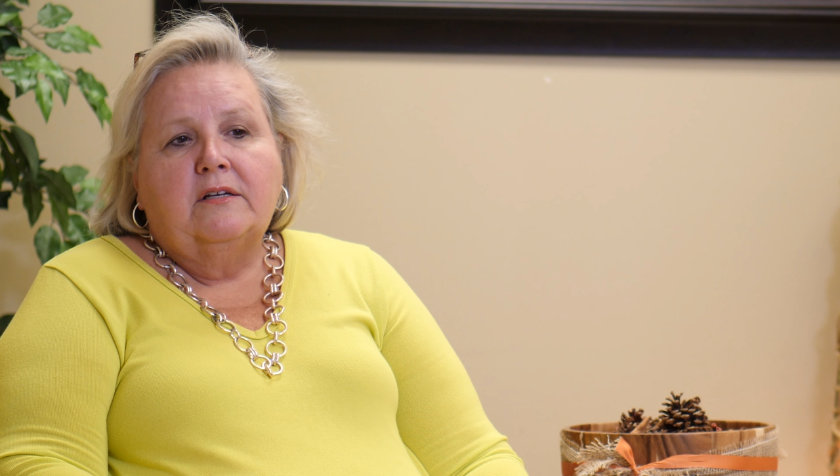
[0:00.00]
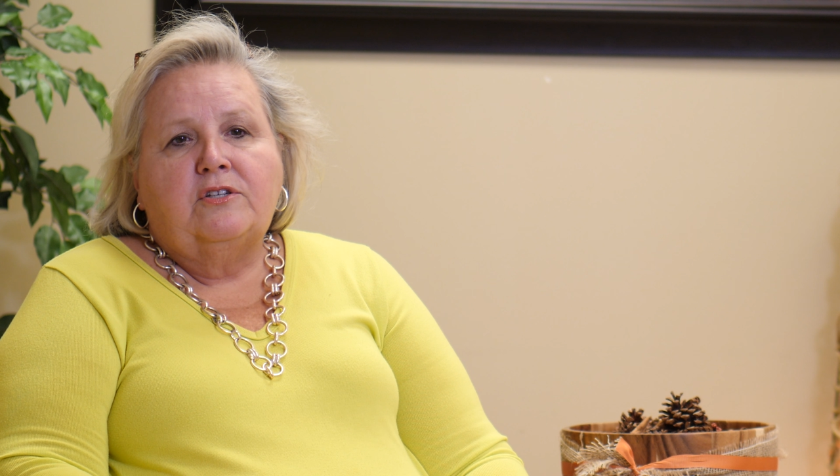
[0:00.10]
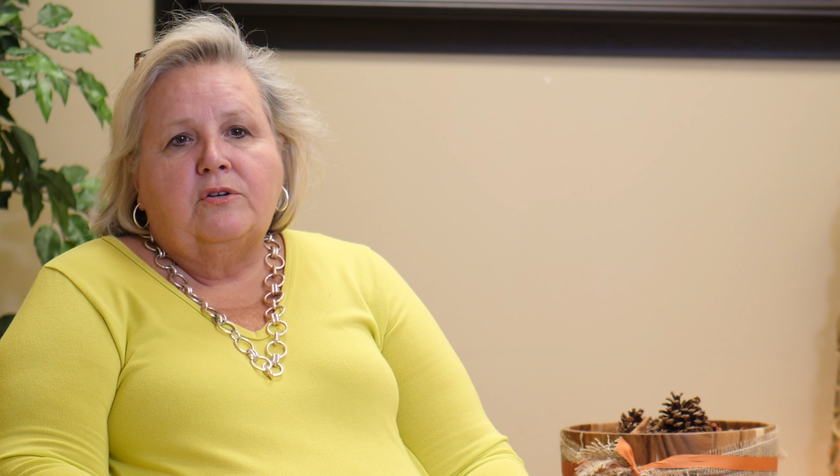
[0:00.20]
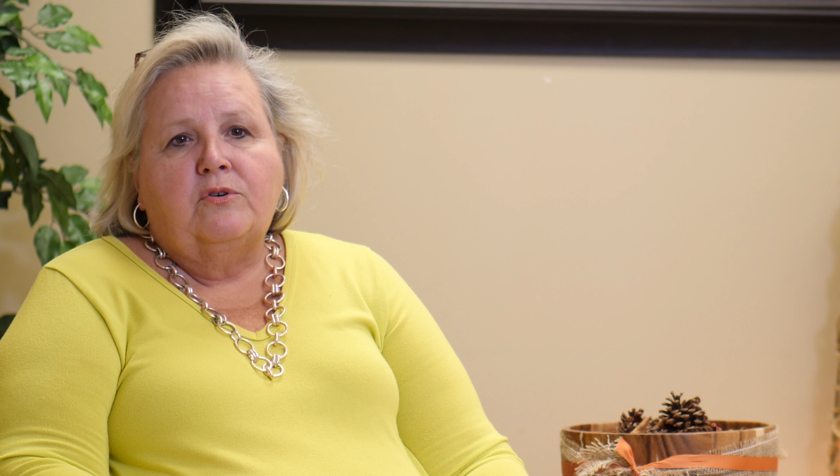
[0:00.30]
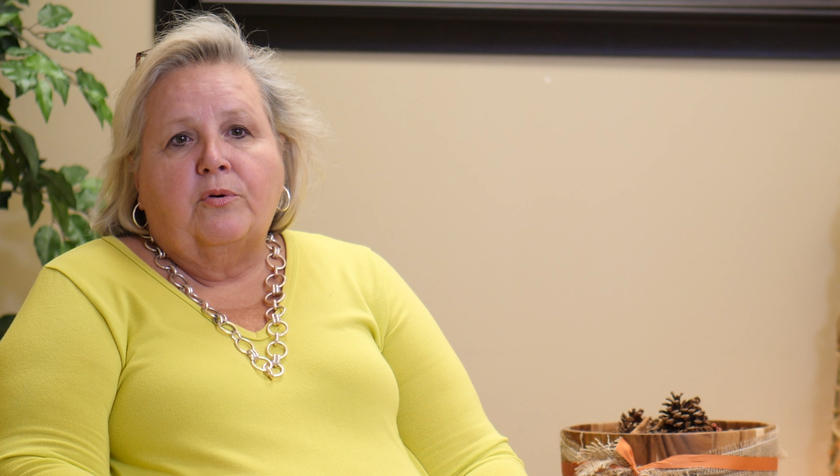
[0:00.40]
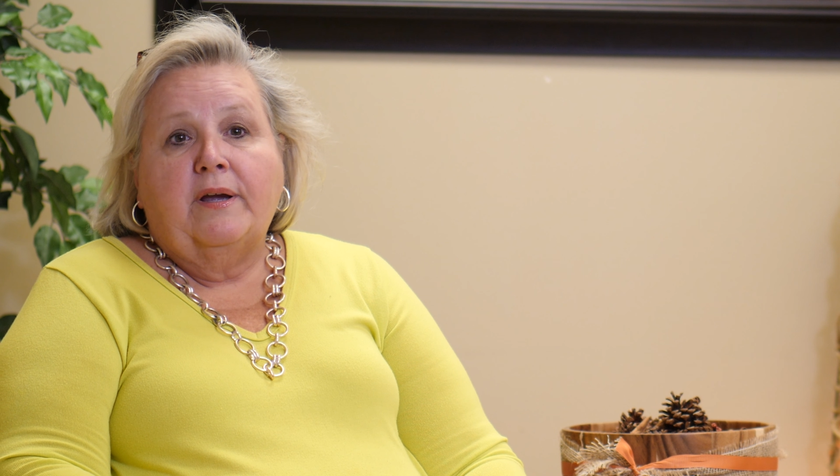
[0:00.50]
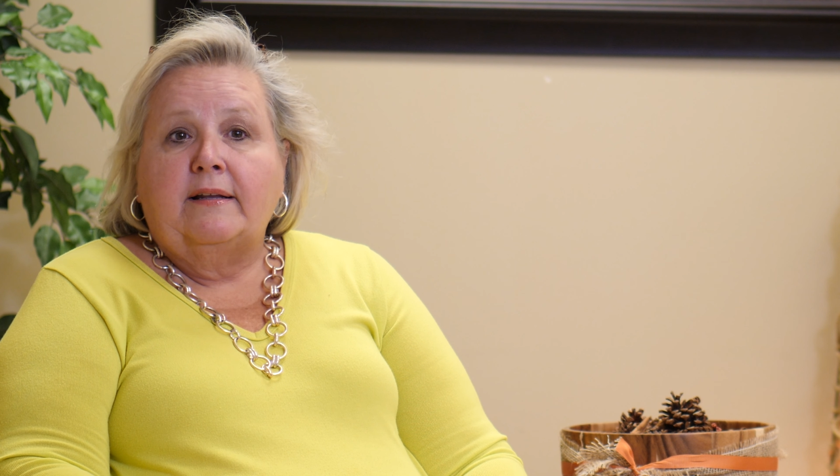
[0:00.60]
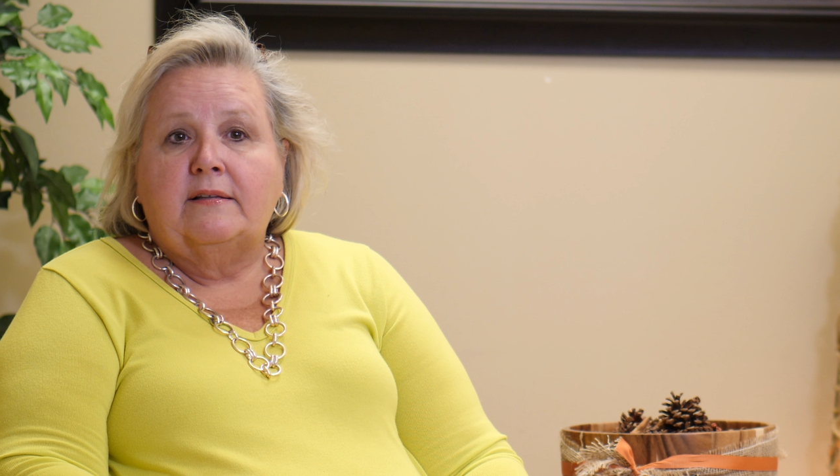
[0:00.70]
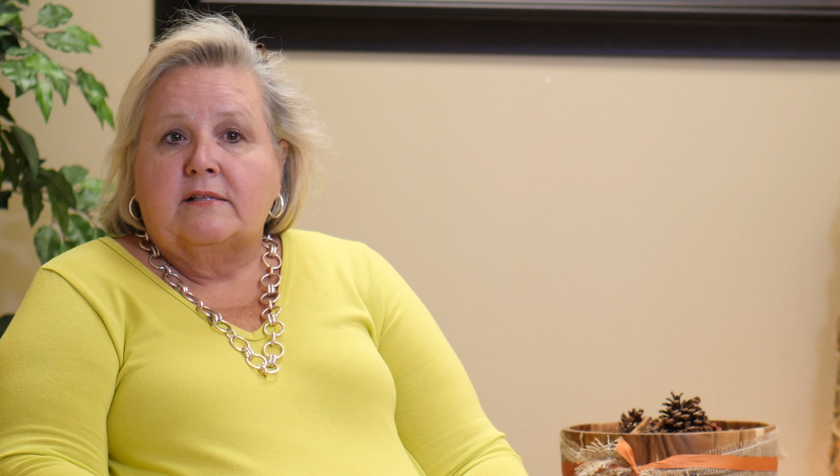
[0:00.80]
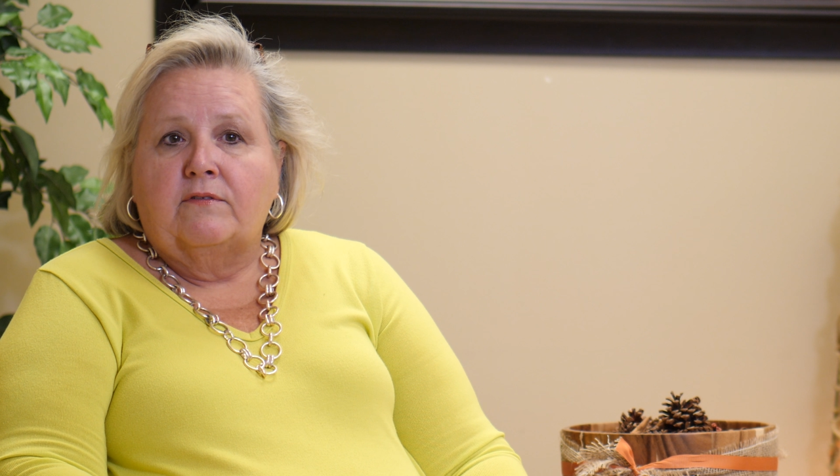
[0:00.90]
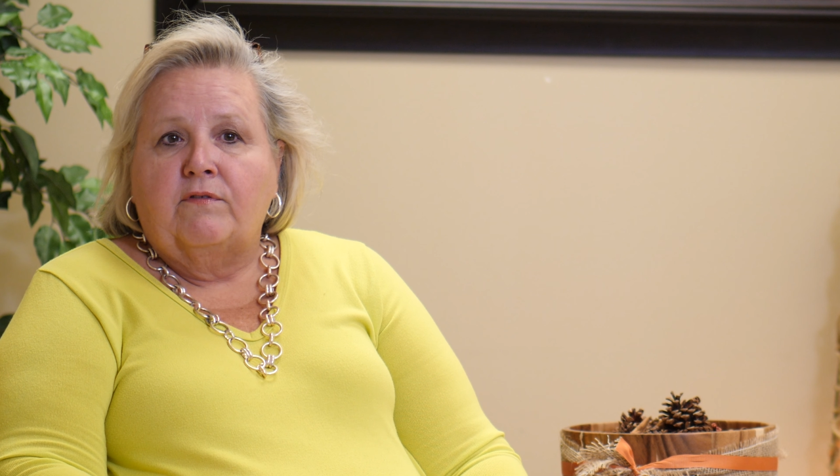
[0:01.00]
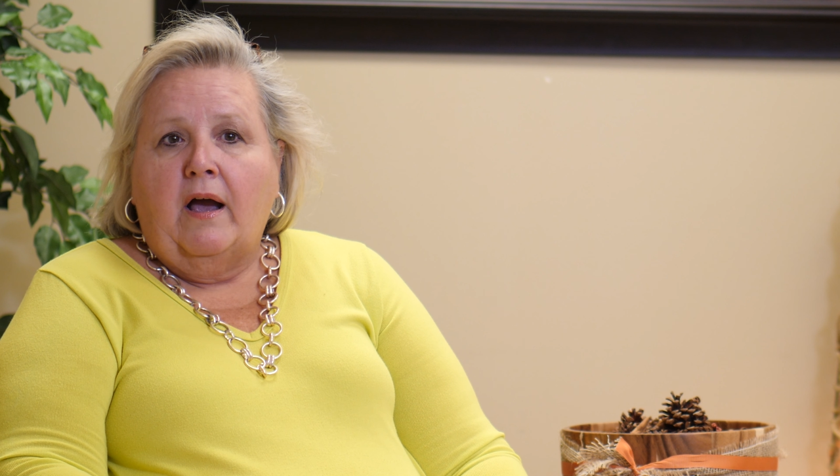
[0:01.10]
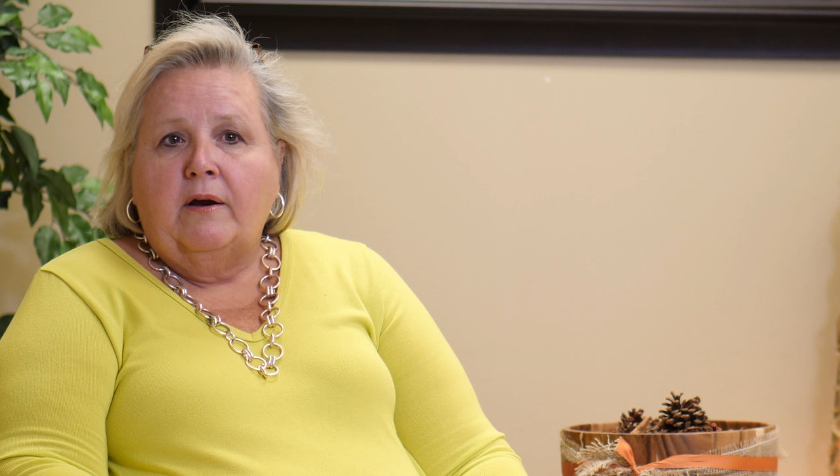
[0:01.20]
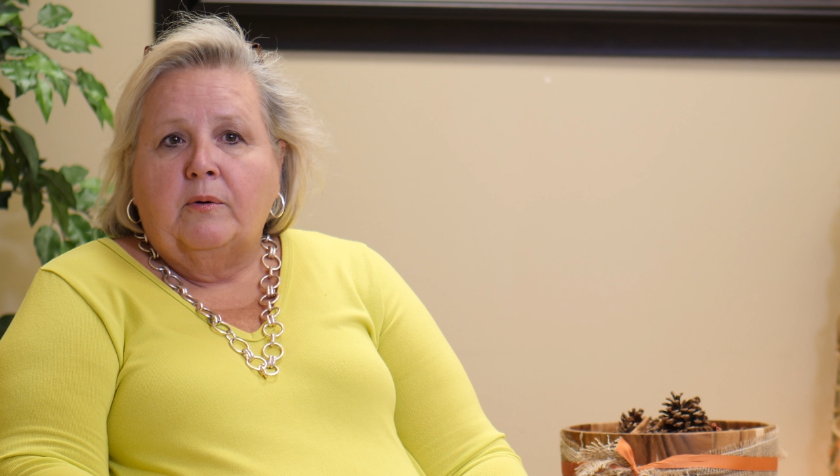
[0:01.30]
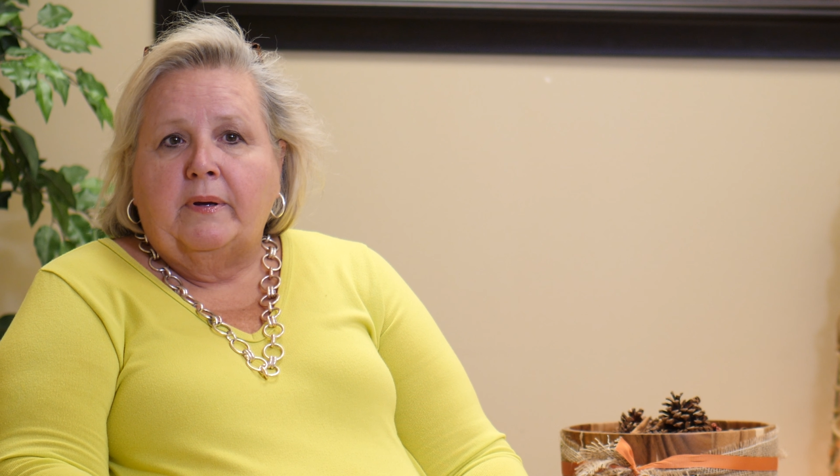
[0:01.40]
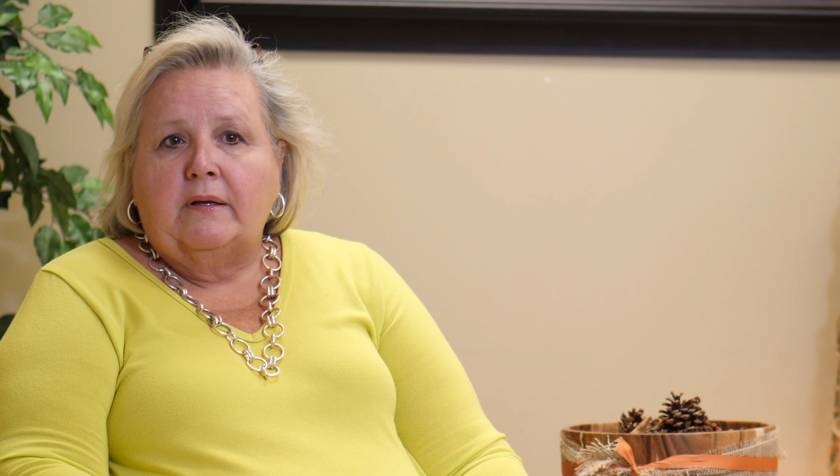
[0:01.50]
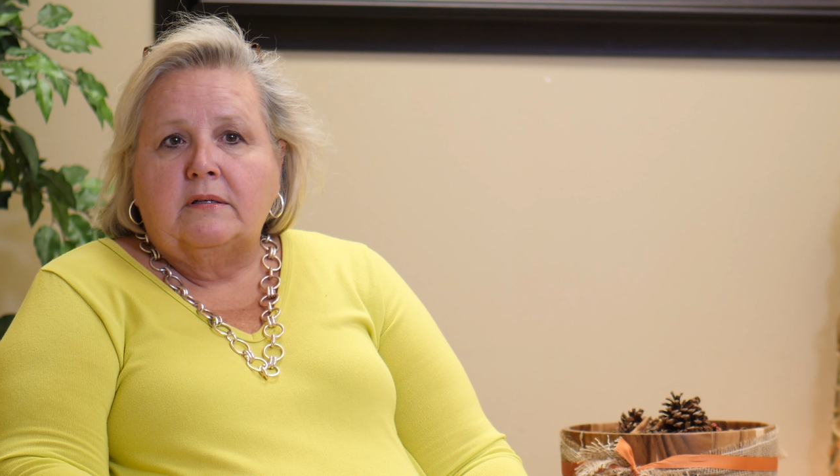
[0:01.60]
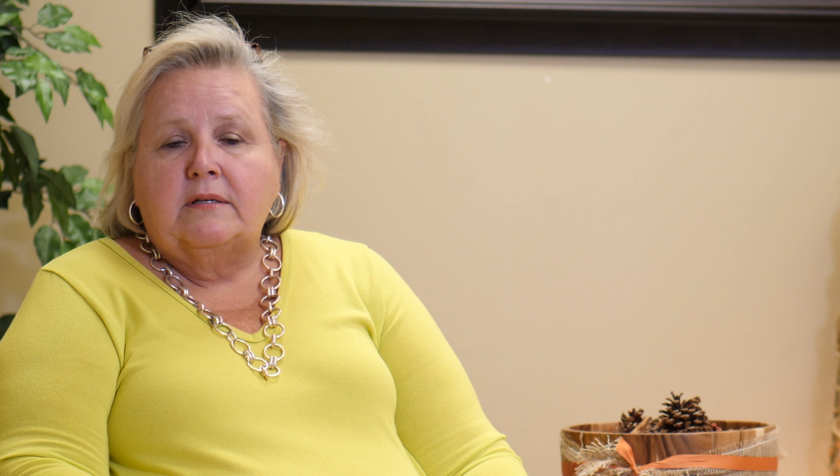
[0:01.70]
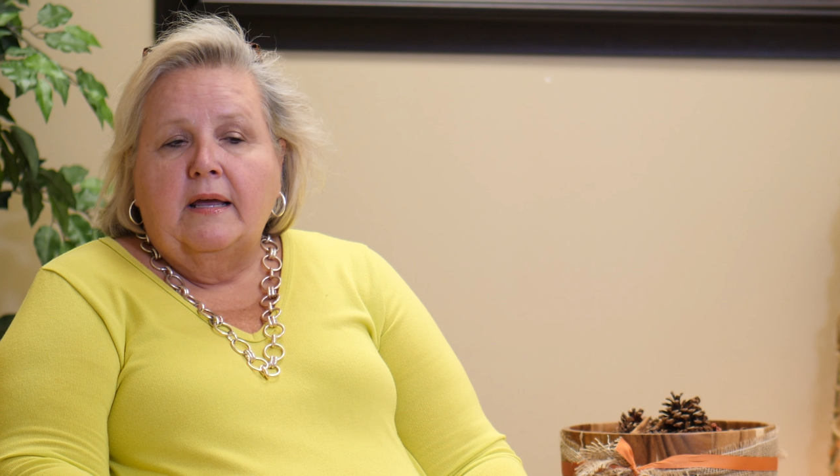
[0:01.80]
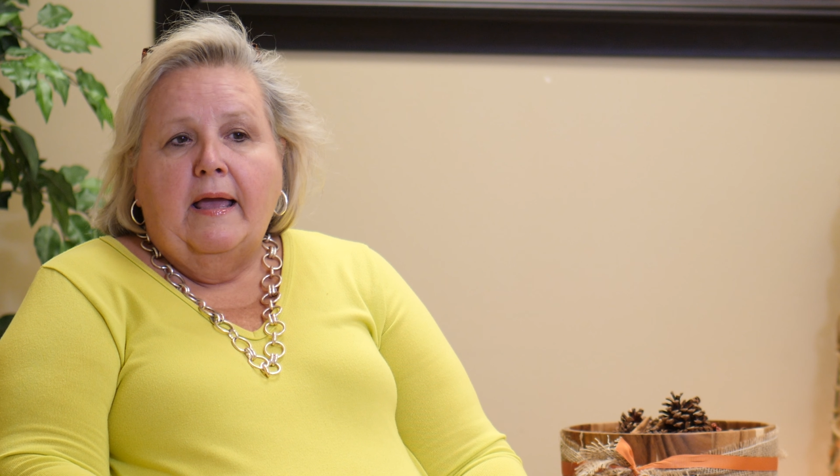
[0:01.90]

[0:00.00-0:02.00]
to create this environment